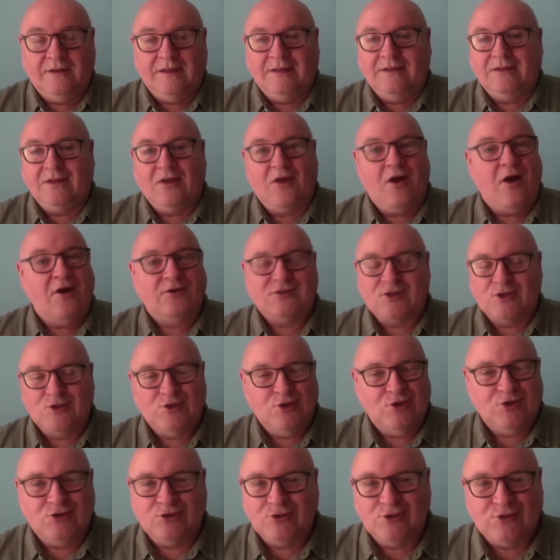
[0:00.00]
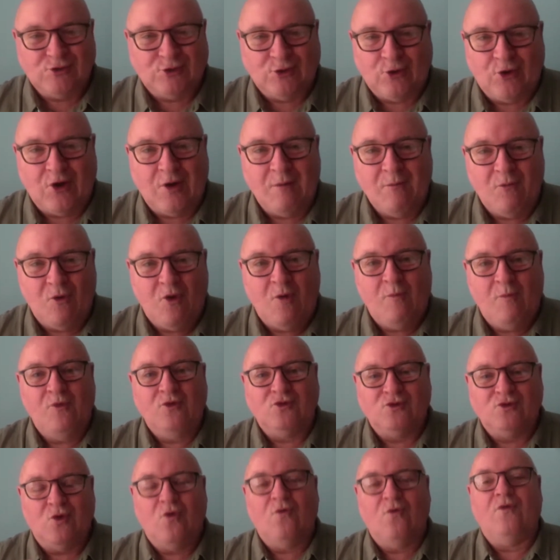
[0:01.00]
and a constitutional storm
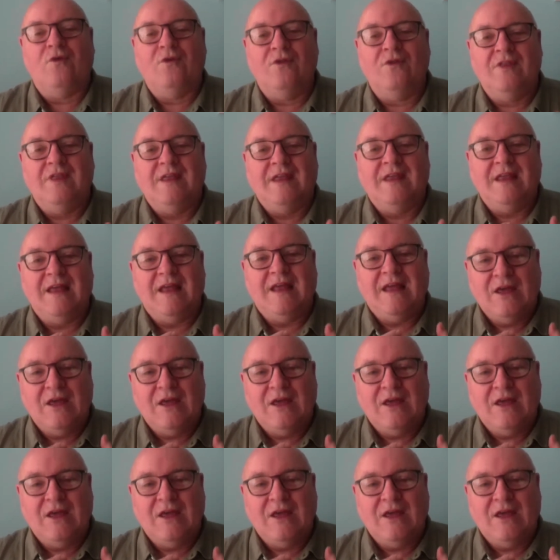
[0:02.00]
almost over the